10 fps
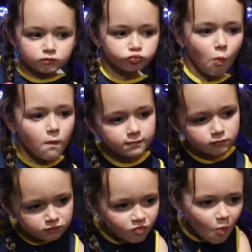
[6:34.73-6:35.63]
Alright.
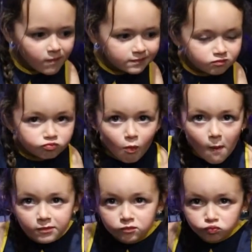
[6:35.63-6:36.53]
Well, you
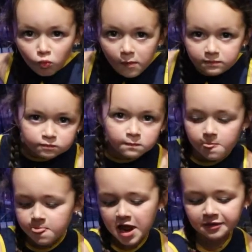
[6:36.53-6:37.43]
finish that one up
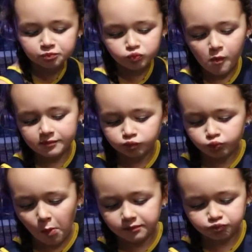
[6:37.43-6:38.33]
and then you can try the
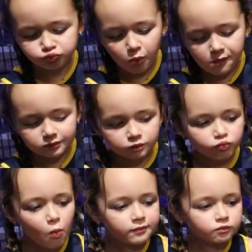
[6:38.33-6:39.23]
last
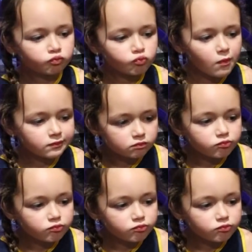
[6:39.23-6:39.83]
batch.